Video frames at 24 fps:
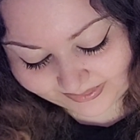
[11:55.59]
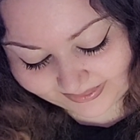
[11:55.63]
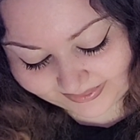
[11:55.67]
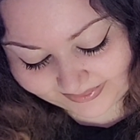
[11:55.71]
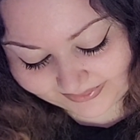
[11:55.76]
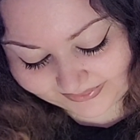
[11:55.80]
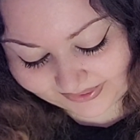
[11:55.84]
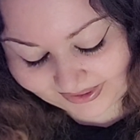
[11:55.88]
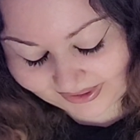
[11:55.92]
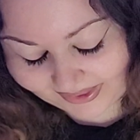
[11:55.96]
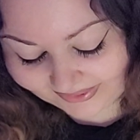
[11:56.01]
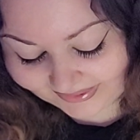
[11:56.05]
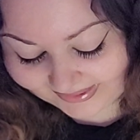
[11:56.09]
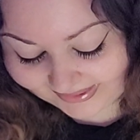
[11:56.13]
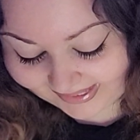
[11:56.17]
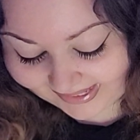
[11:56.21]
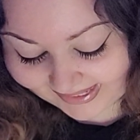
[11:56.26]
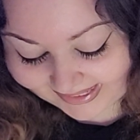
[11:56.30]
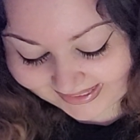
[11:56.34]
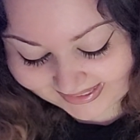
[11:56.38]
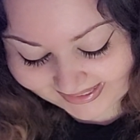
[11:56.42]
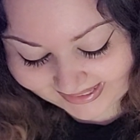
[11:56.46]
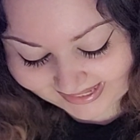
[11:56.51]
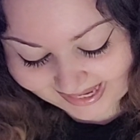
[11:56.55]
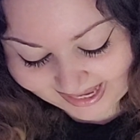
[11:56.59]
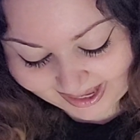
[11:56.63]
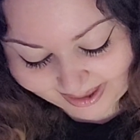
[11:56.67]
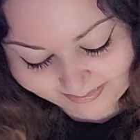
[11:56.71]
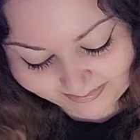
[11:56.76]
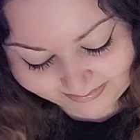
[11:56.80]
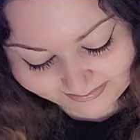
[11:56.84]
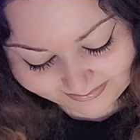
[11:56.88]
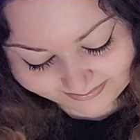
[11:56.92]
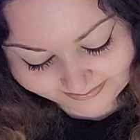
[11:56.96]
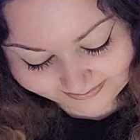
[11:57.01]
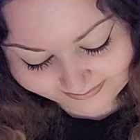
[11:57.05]
They're all heated
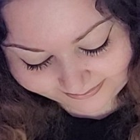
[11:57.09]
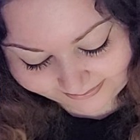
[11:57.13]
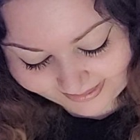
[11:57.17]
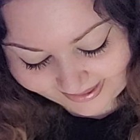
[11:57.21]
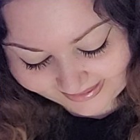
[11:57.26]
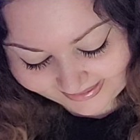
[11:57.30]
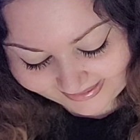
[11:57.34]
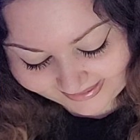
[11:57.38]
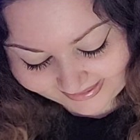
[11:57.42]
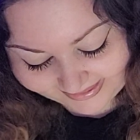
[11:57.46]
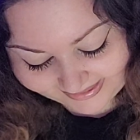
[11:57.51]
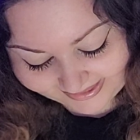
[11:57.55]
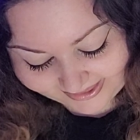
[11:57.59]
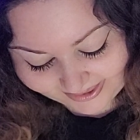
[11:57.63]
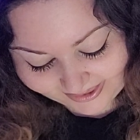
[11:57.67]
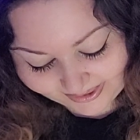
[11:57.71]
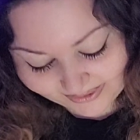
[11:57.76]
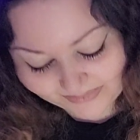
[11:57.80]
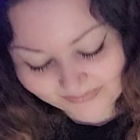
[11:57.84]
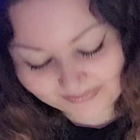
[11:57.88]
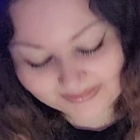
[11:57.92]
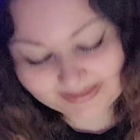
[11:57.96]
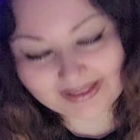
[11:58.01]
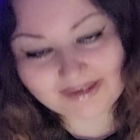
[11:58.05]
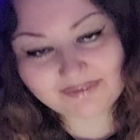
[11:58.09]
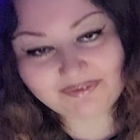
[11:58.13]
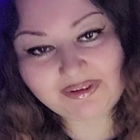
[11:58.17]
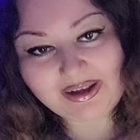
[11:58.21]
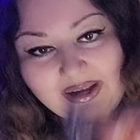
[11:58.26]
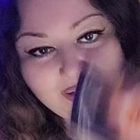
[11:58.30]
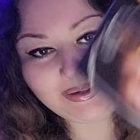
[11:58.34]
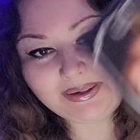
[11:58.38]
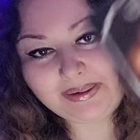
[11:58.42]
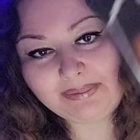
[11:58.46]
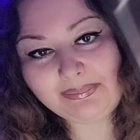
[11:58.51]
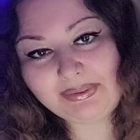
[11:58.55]
up, ready to go with the
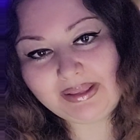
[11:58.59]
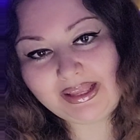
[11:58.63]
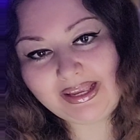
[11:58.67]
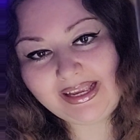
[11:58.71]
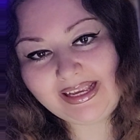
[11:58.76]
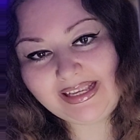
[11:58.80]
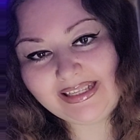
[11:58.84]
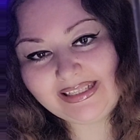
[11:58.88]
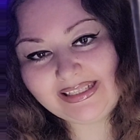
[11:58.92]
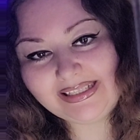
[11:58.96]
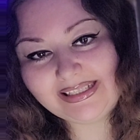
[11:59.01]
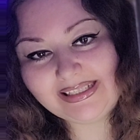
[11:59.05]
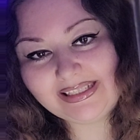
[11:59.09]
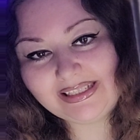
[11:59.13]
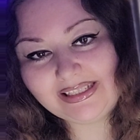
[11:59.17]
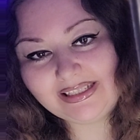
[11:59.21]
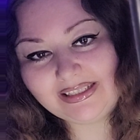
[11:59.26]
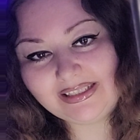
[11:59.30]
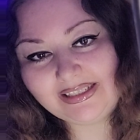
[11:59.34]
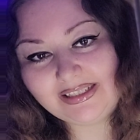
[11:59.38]
fireplace.